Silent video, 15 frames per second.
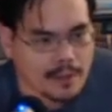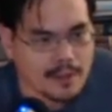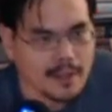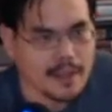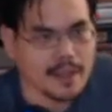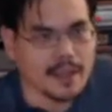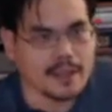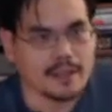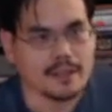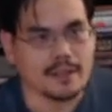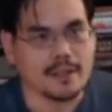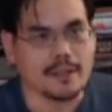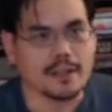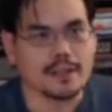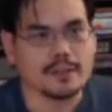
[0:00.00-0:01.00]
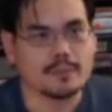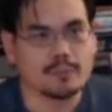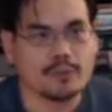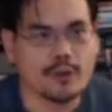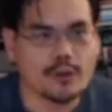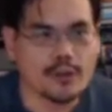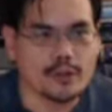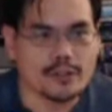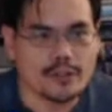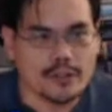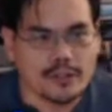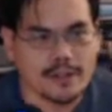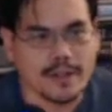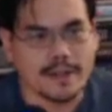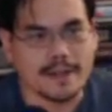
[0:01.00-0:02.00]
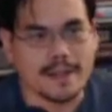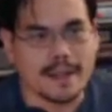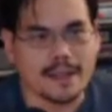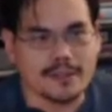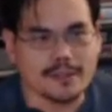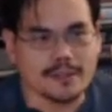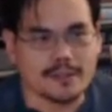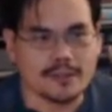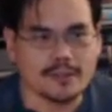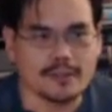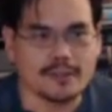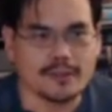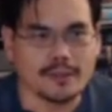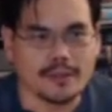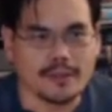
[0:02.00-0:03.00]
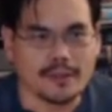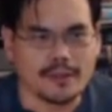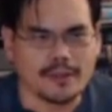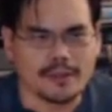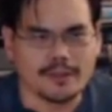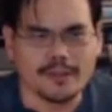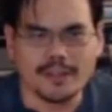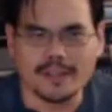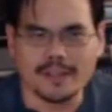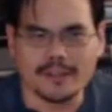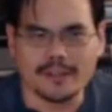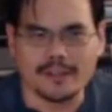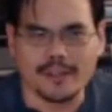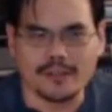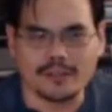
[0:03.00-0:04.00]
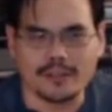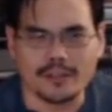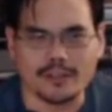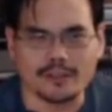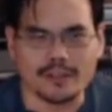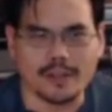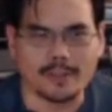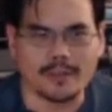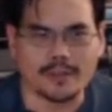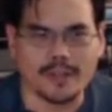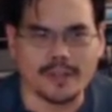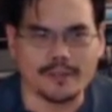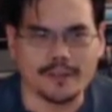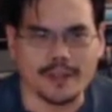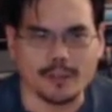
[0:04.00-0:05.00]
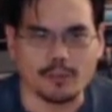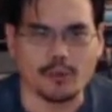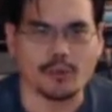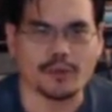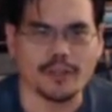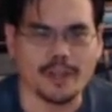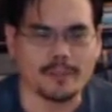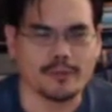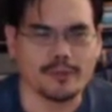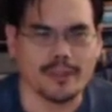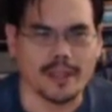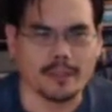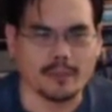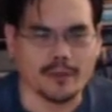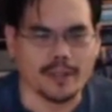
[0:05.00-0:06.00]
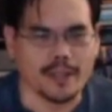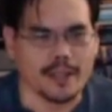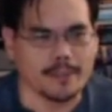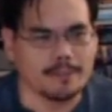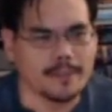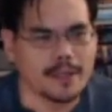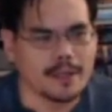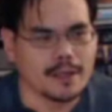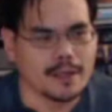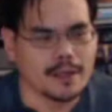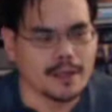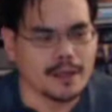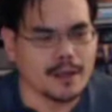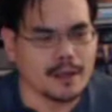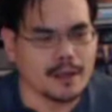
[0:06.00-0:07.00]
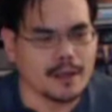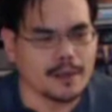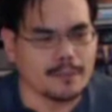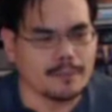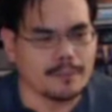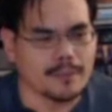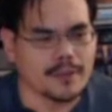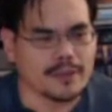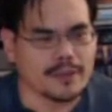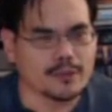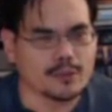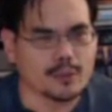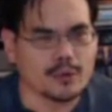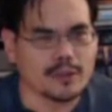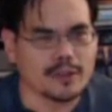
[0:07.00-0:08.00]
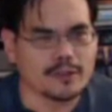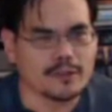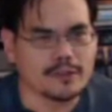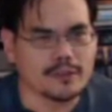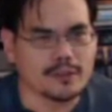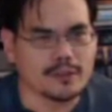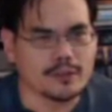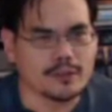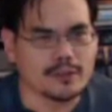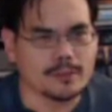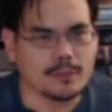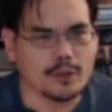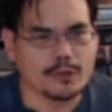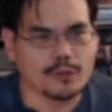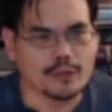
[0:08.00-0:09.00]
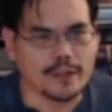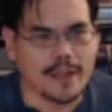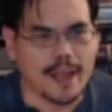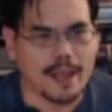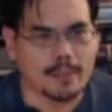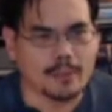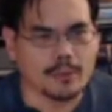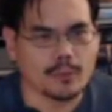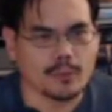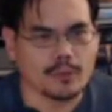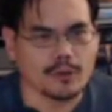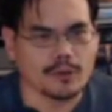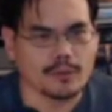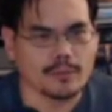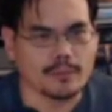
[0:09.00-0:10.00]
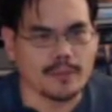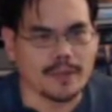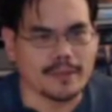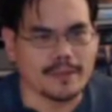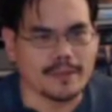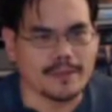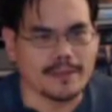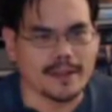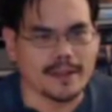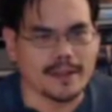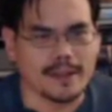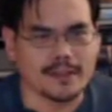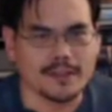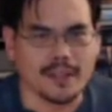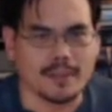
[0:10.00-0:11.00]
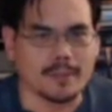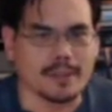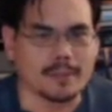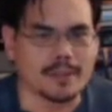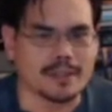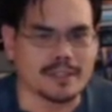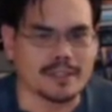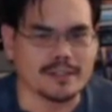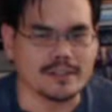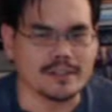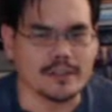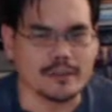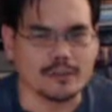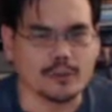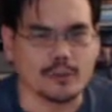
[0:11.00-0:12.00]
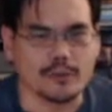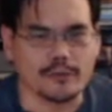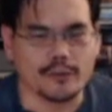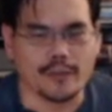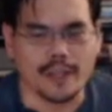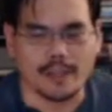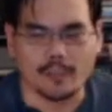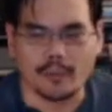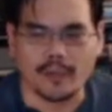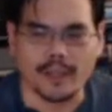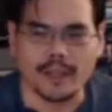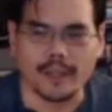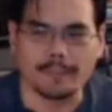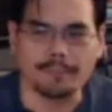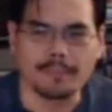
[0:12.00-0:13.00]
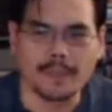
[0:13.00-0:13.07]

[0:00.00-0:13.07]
And uh, this Proto Dere NES this is, I think I've seen this actually described as kind of like a prototype for the Game Boy game. Um, but the stories do seem to overlap, or I think the NES game maybe leads into the story for the Game Boy game.